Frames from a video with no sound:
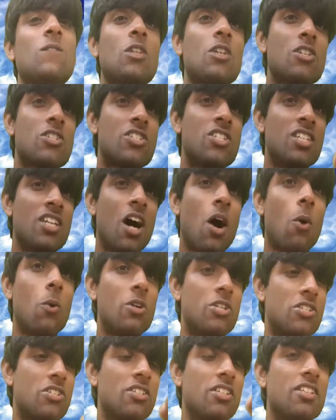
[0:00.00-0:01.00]
See how
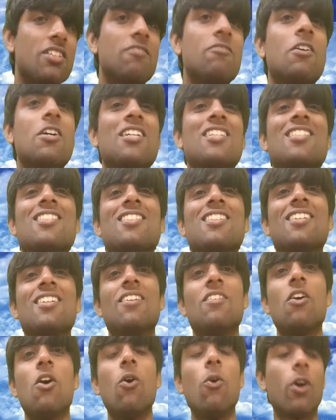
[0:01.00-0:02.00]
it works.
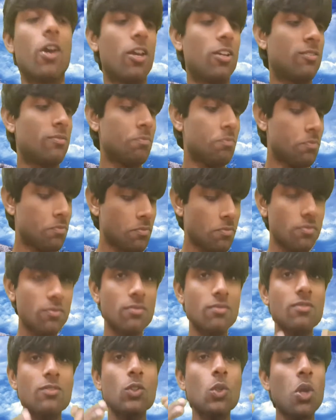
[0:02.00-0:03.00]
Okay,
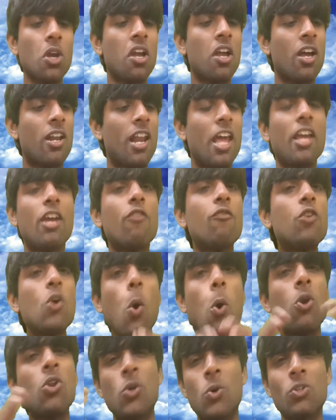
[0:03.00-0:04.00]
like we
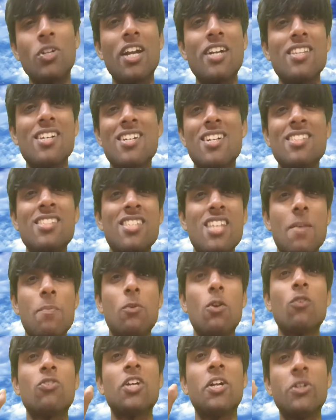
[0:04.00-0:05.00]
all know that the concept
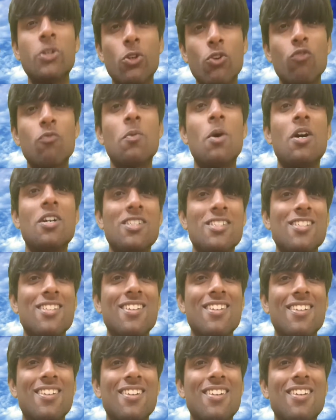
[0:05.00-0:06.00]
of center of mass.
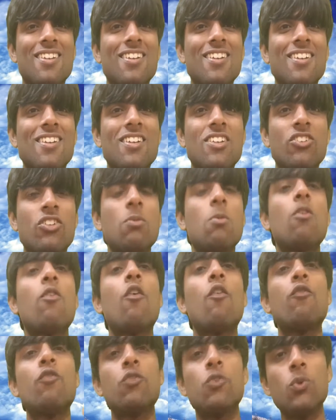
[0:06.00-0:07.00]
Some
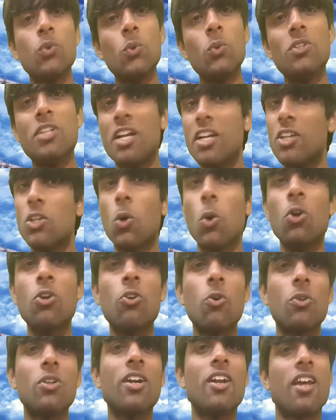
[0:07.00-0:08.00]
of you that don't
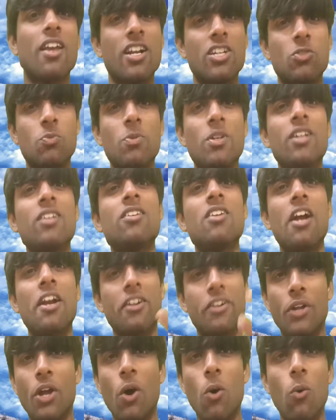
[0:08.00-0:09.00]
know that, I explain right
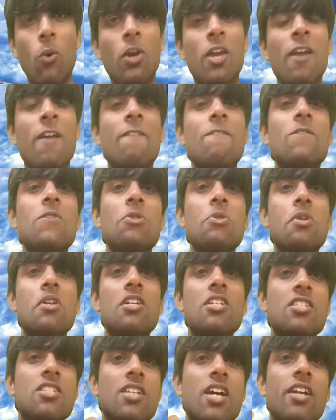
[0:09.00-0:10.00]
now. Okay,
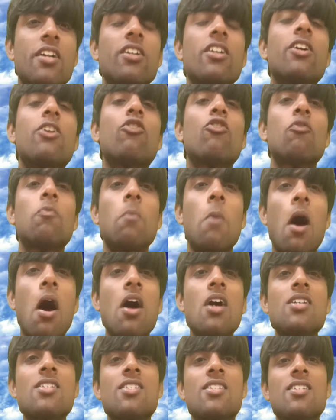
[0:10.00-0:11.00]
center of
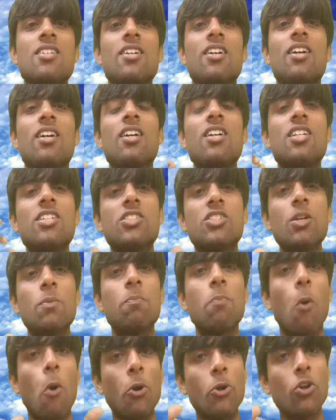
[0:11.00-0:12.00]
mass is the
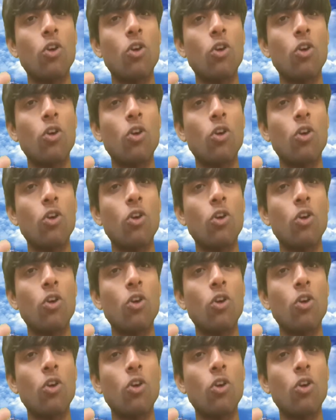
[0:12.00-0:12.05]
point